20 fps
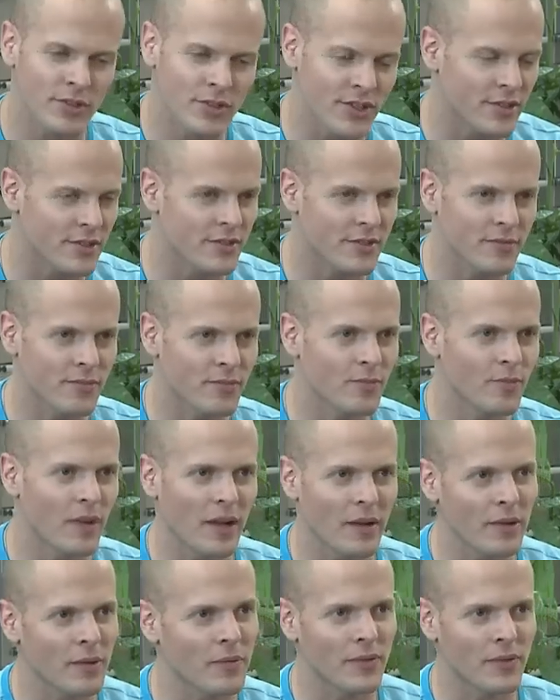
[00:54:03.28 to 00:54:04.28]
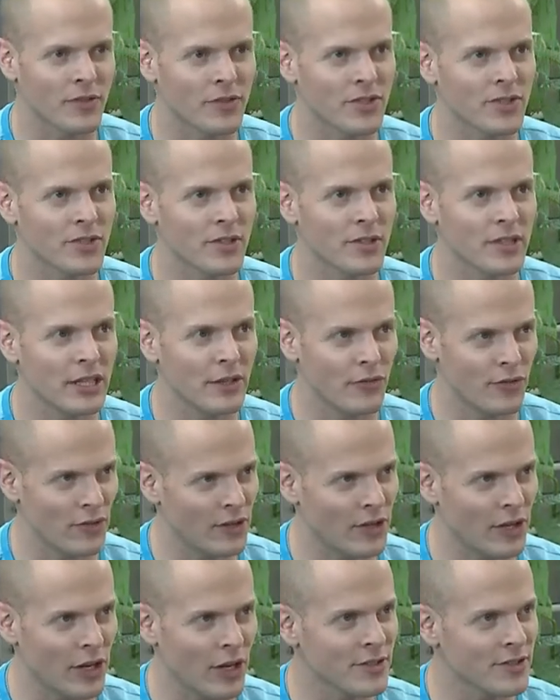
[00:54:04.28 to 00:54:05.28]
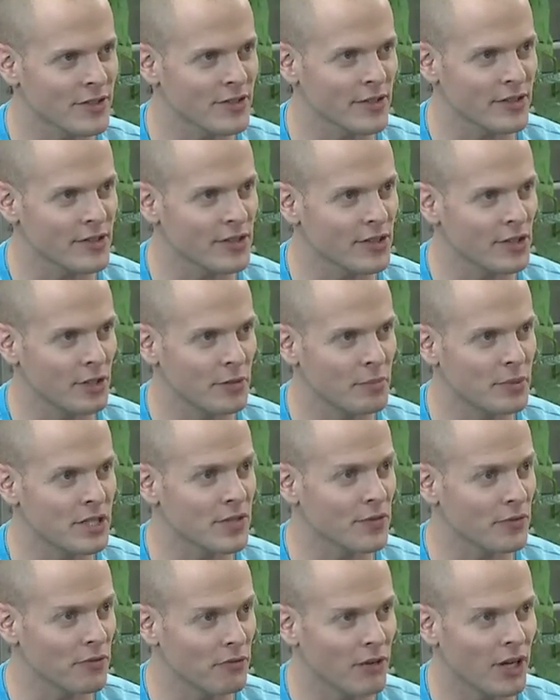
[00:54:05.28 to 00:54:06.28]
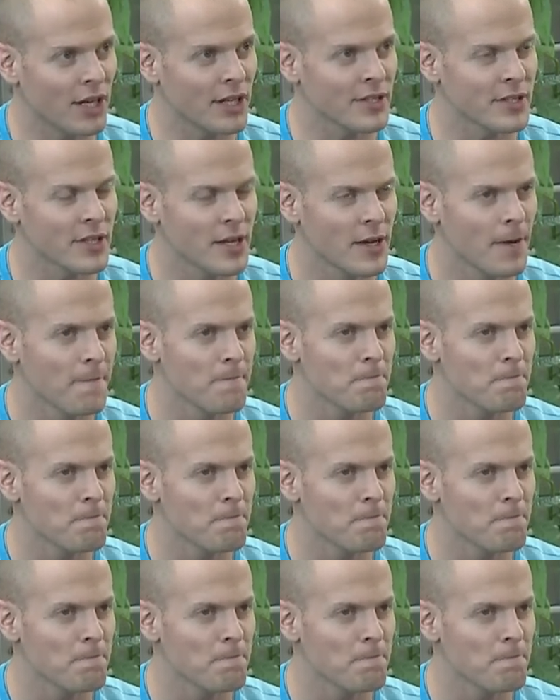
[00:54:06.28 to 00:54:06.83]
just uh, just to give an unsolicited piece of advice,